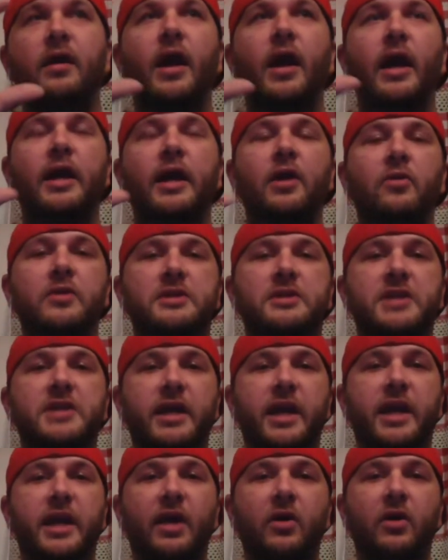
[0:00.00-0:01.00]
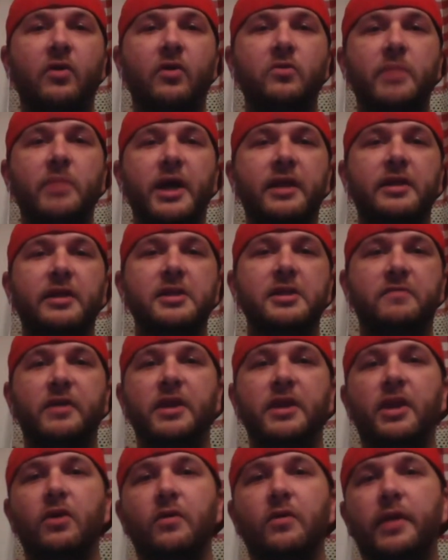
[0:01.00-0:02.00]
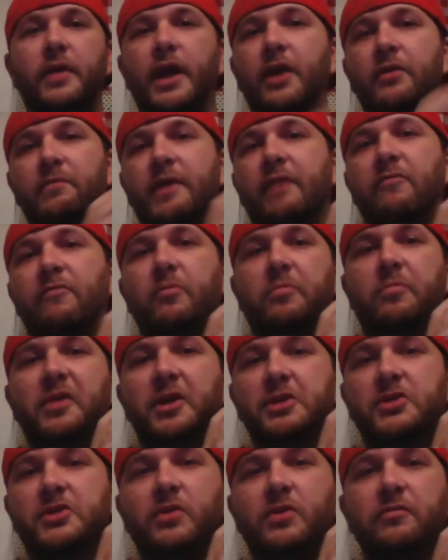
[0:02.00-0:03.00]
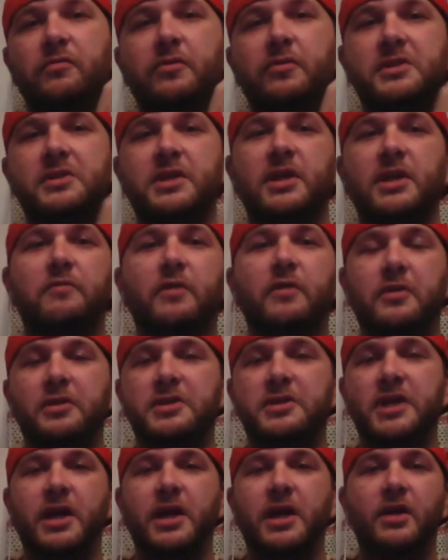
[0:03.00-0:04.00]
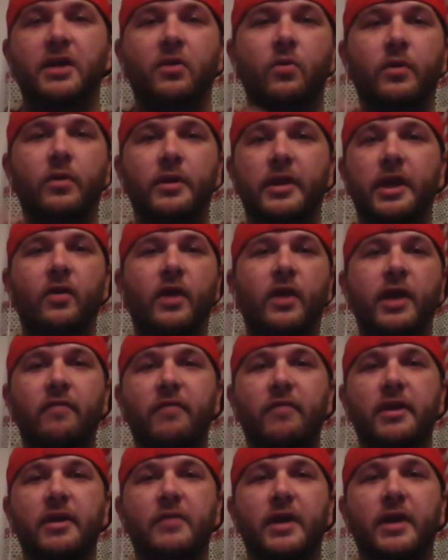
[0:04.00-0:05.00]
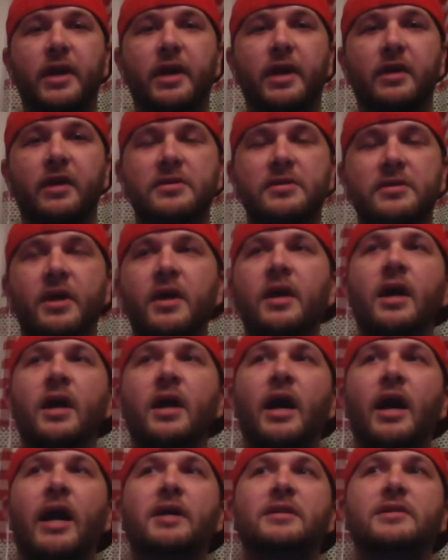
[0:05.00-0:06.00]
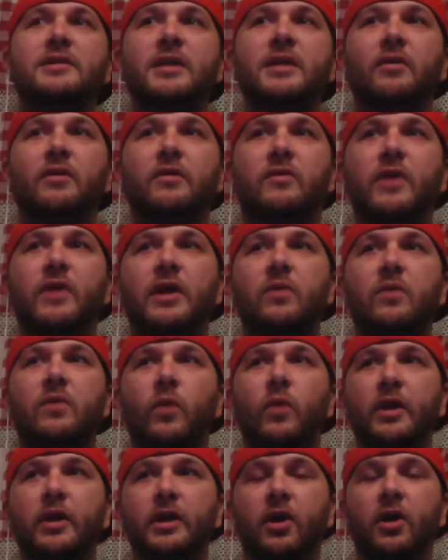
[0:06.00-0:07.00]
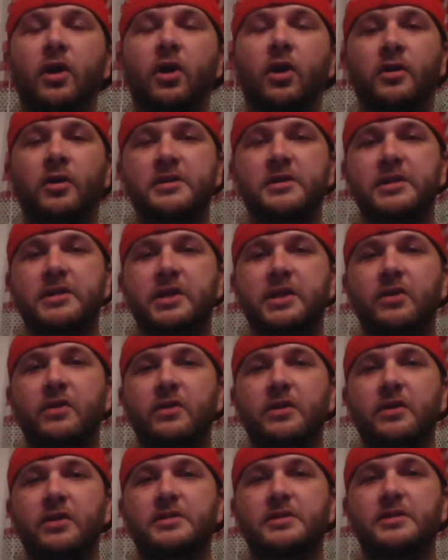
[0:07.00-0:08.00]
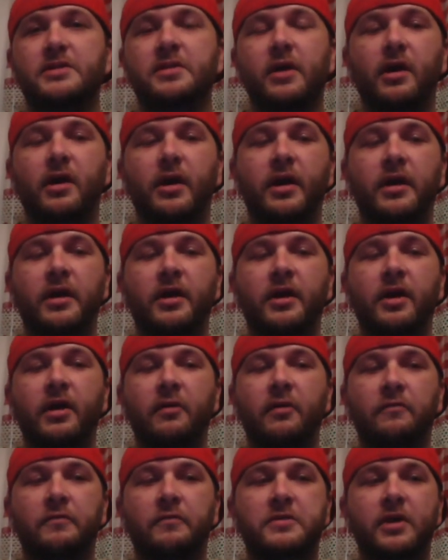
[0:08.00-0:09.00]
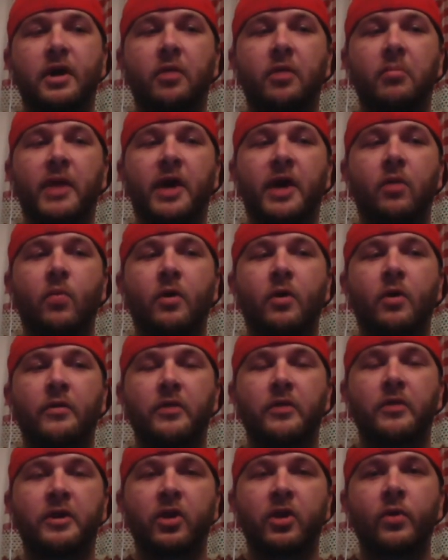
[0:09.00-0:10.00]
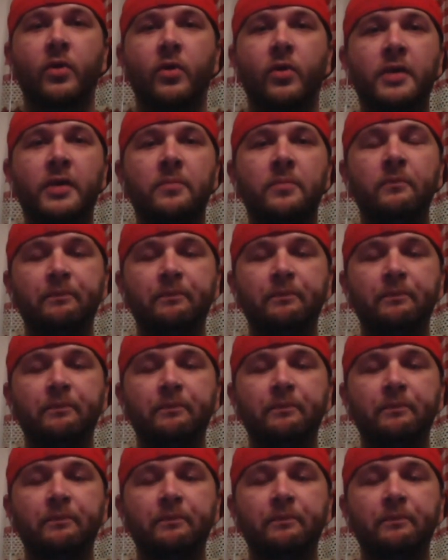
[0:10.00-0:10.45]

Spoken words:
I go to check out who made this video and they don't have a picture of themselves on their channel and they don't have anything else, I can tell that they really aren't serious enough about what they're doing